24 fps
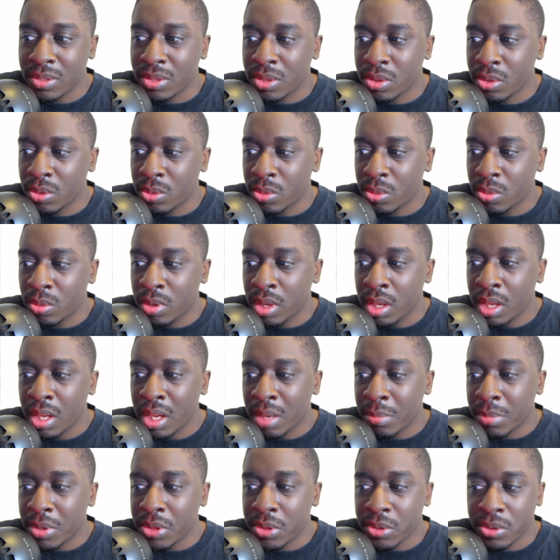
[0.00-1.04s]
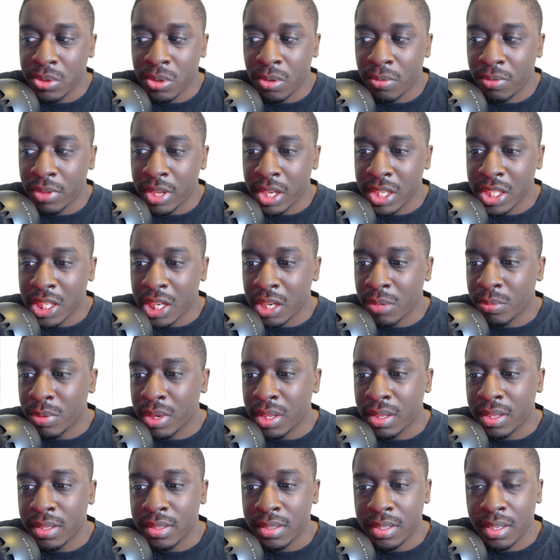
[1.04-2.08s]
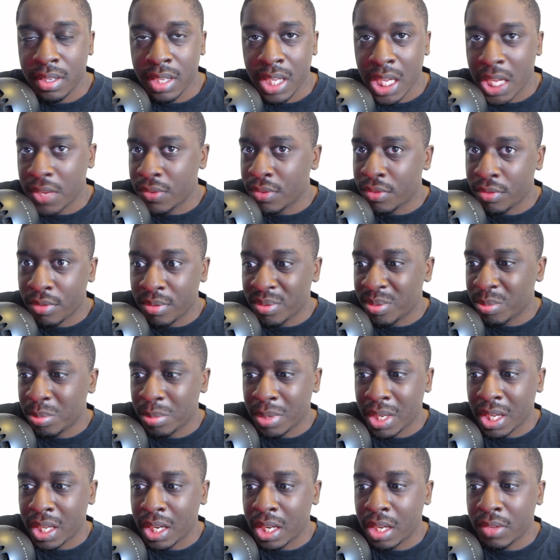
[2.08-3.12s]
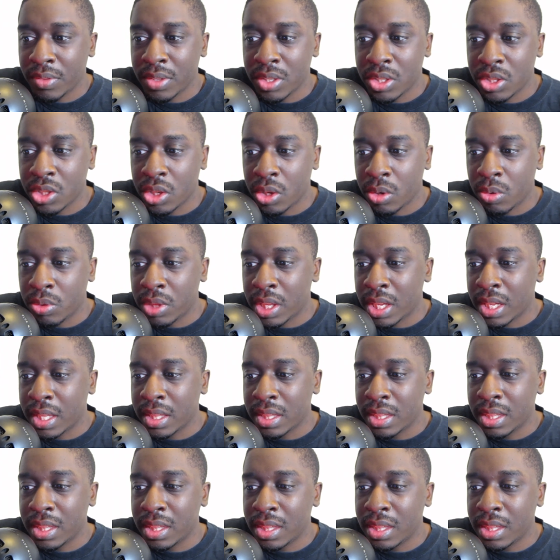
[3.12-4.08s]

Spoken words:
two, but they're so fleshed out and realistic even from the beginning of the show that